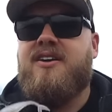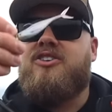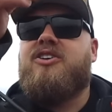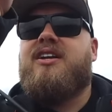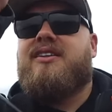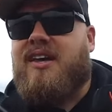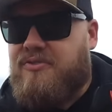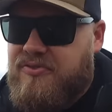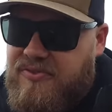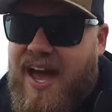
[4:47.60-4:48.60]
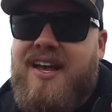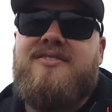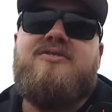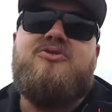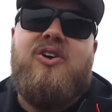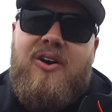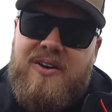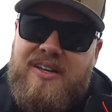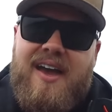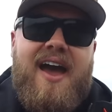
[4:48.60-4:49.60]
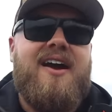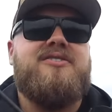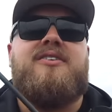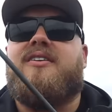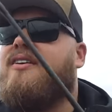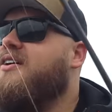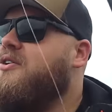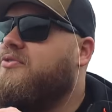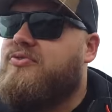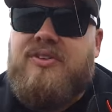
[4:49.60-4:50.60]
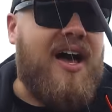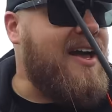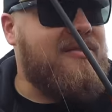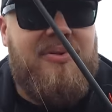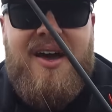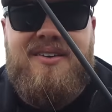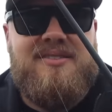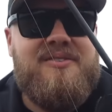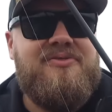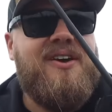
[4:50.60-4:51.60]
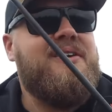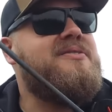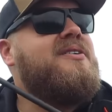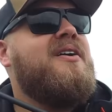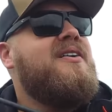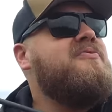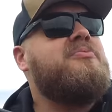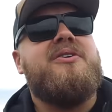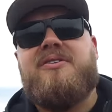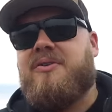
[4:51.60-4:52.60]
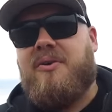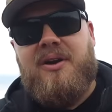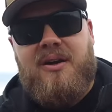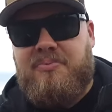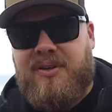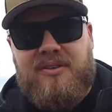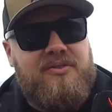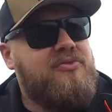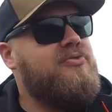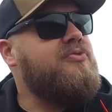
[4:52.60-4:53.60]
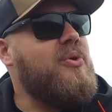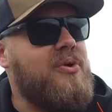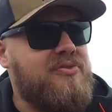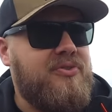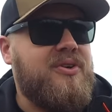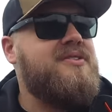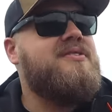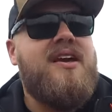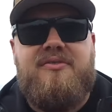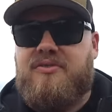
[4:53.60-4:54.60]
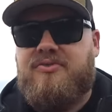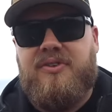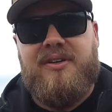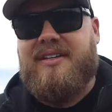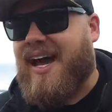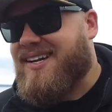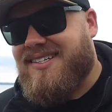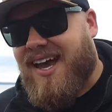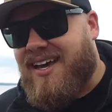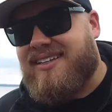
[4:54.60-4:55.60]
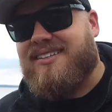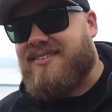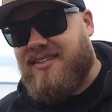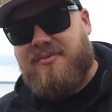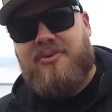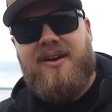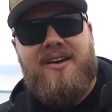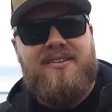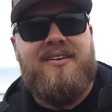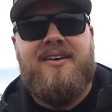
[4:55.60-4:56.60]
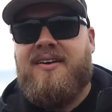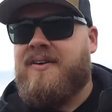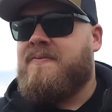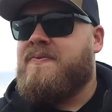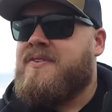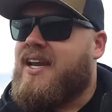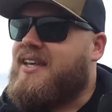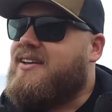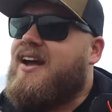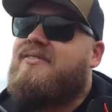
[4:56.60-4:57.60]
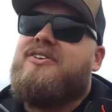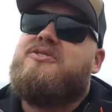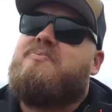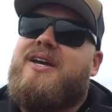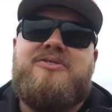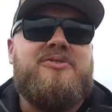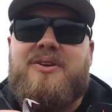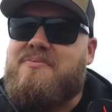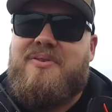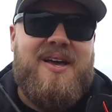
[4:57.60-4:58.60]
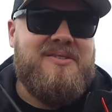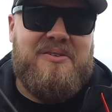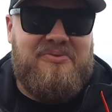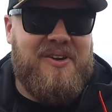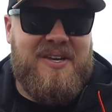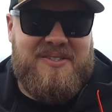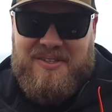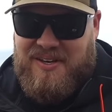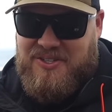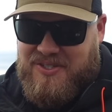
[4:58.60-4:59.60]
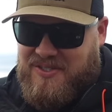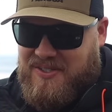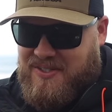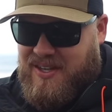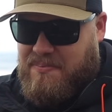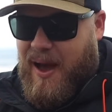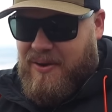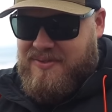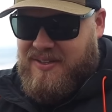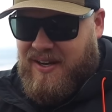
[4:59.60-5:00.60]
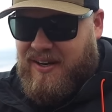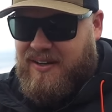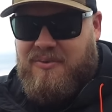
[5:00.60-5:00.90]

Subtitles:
You're getting that fast, darty action flying past their face, but you're throwing it up in 4 foot, 7 foot, 9, 10 on the deeper end. and they're having this bait scream past their face, and they pounce on it.